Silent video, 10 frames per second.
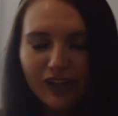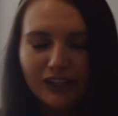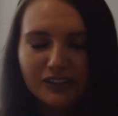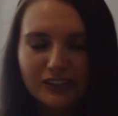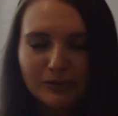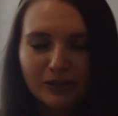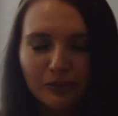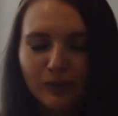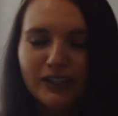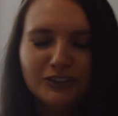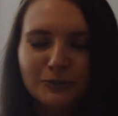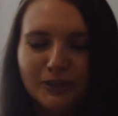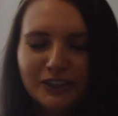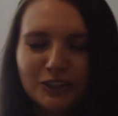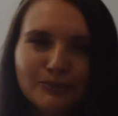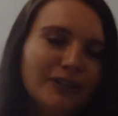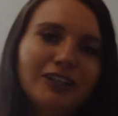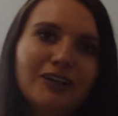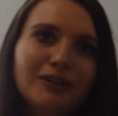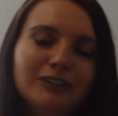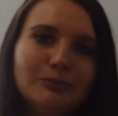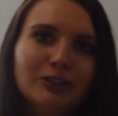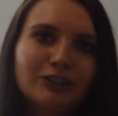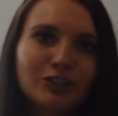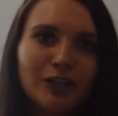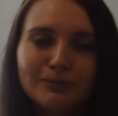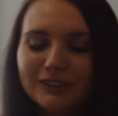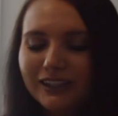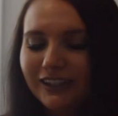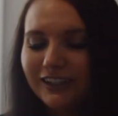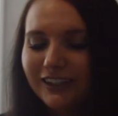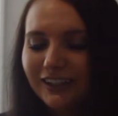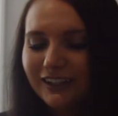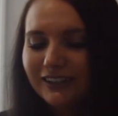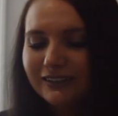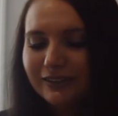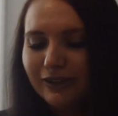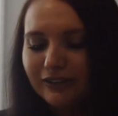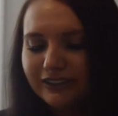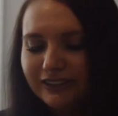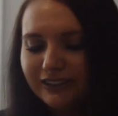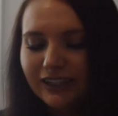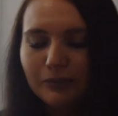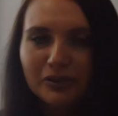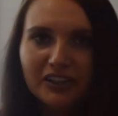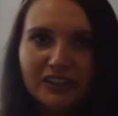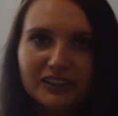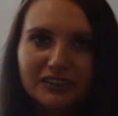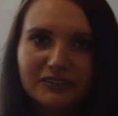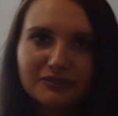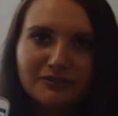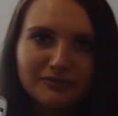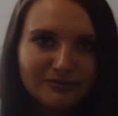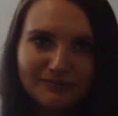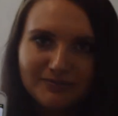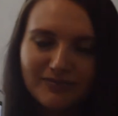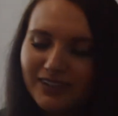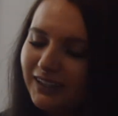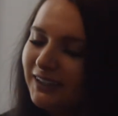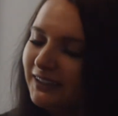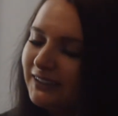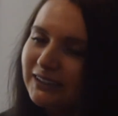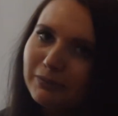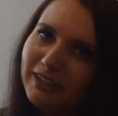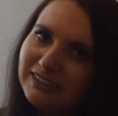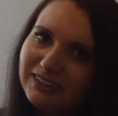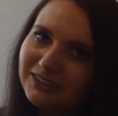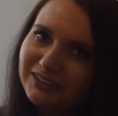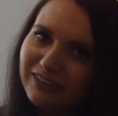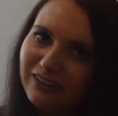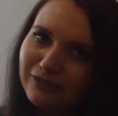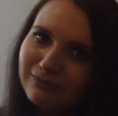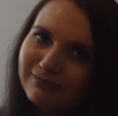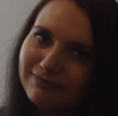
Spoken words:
I just spent way too much money on his merch drop today, so obviously got a plug. It's an amazing little song.